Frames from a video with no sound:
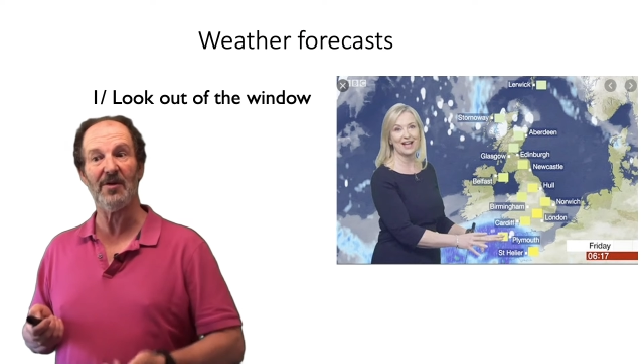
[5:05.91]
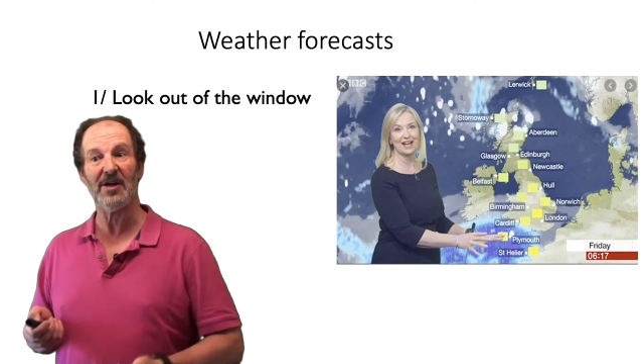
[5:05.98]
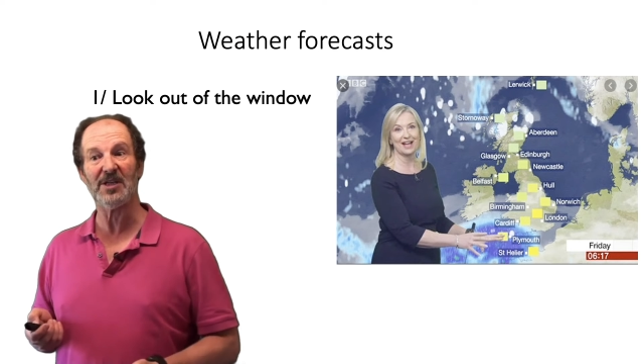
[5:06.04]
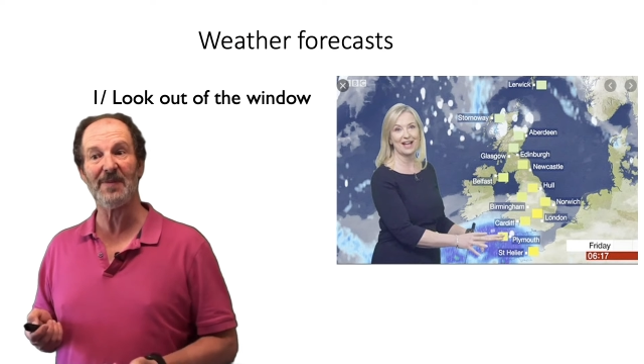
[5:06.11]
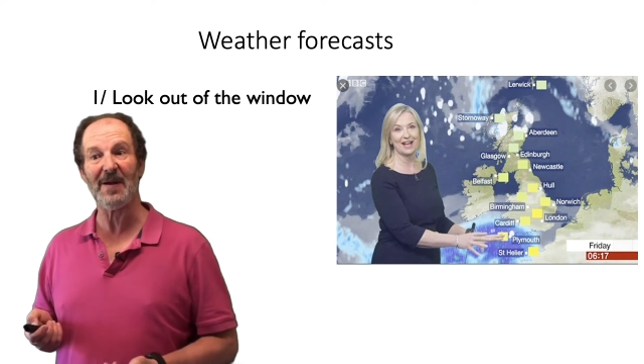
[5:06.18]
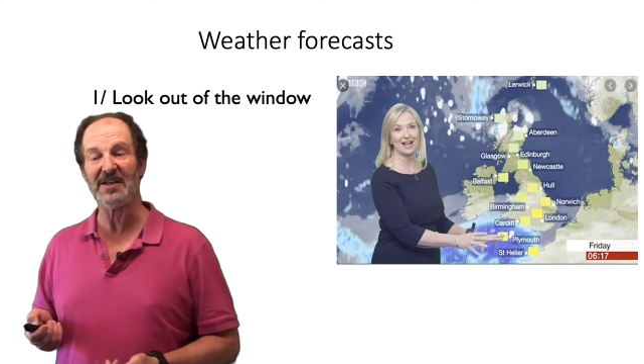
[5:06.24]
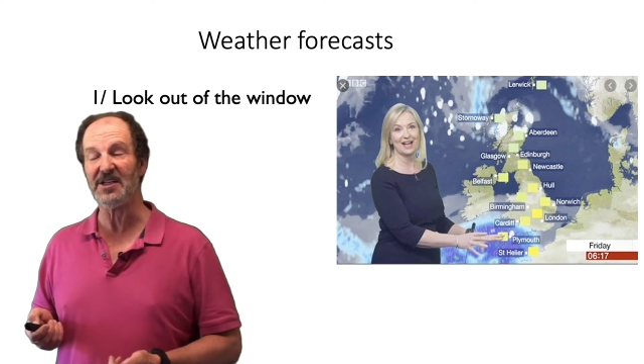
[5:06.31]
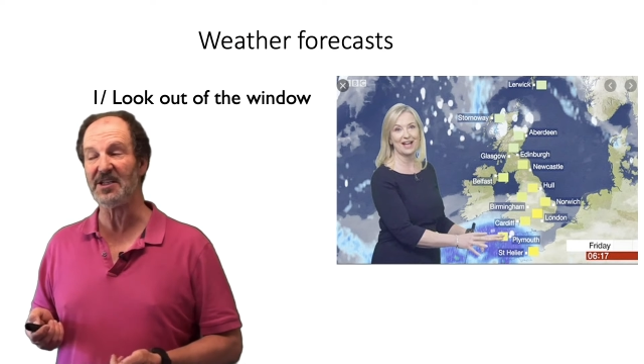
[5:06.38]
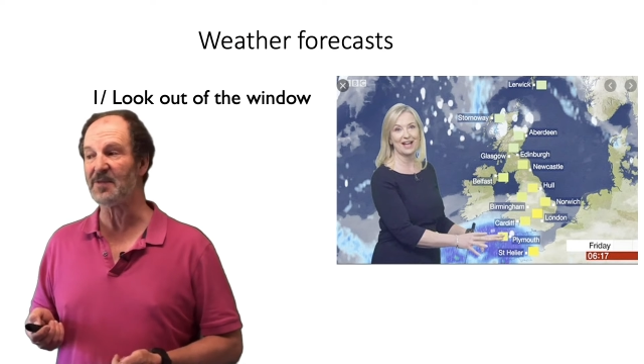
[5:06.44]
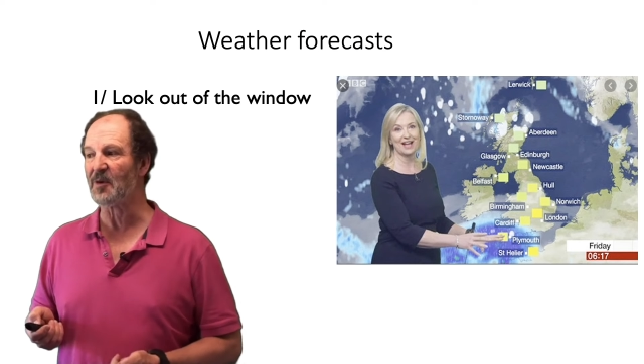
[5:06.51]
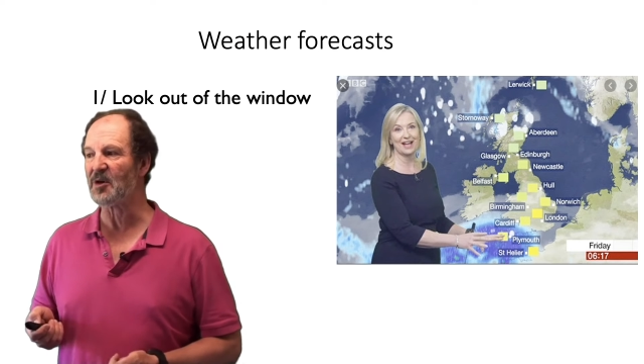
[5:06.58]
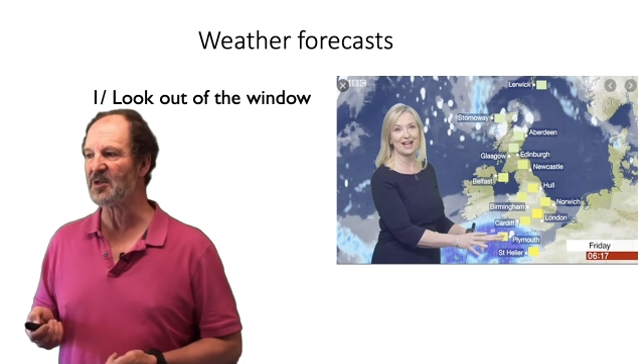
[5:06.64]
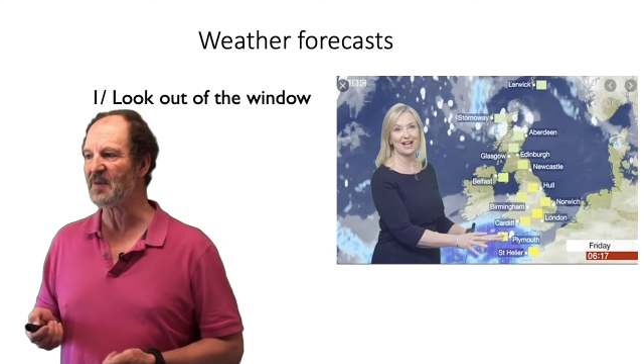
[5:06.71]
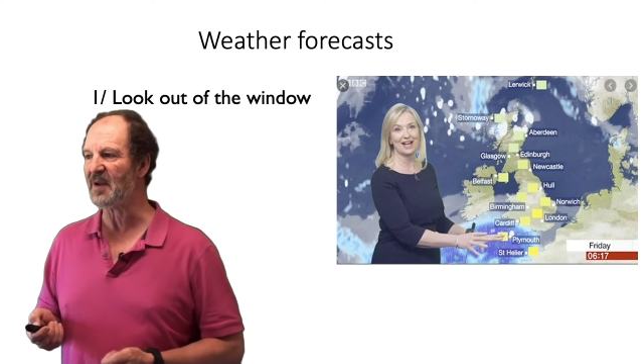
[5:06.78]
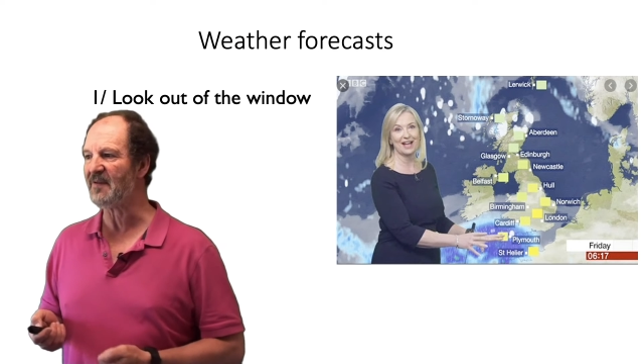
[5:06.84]
expecting
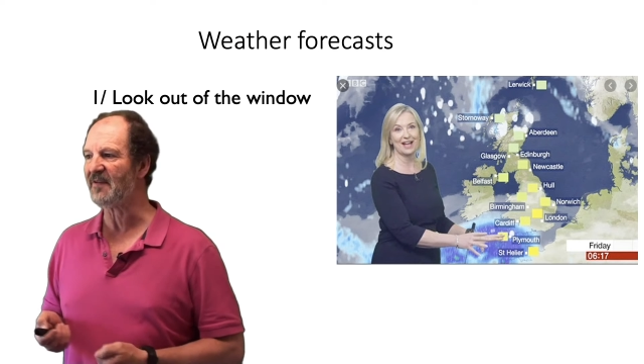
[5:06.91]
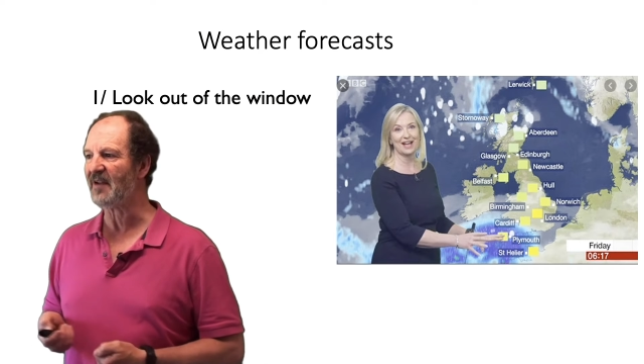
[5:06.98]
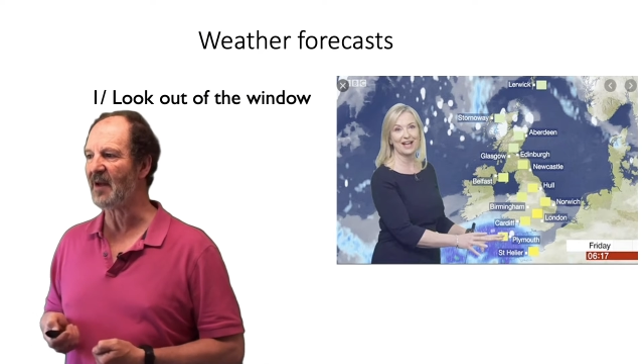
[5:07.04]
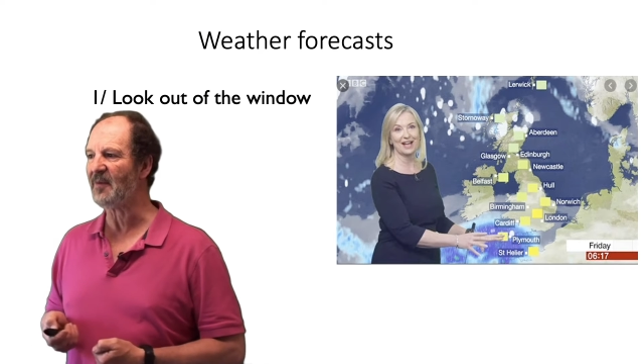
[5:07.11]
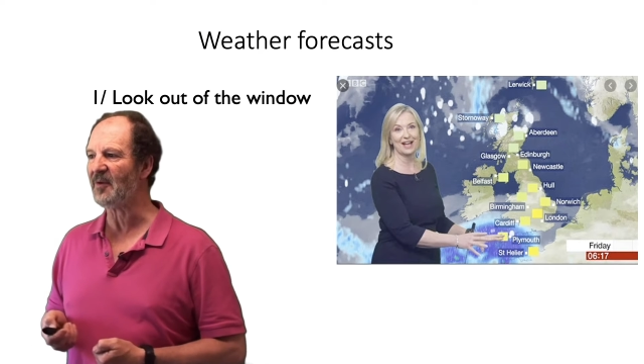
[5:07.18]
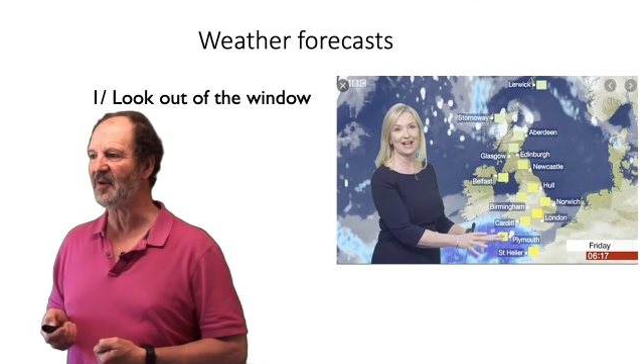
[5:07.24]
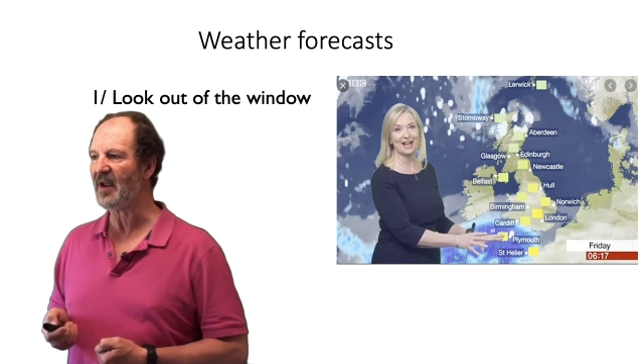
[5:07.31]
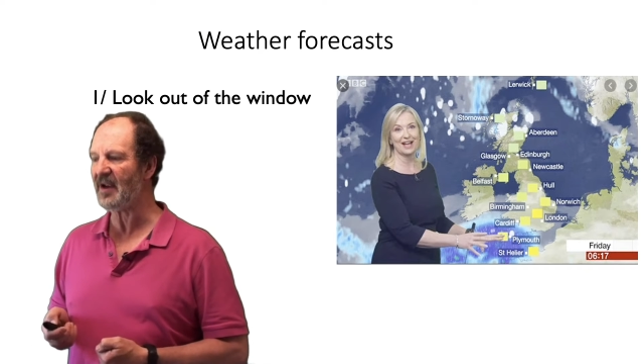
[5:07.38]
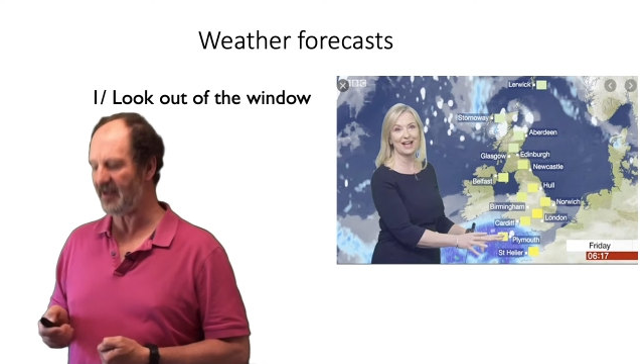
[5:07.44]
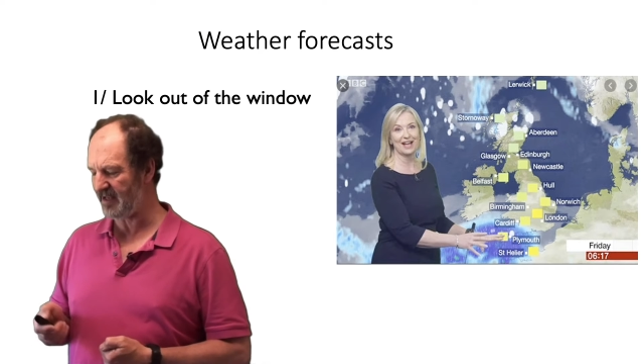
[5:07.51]
tomorrow to be a flyable day,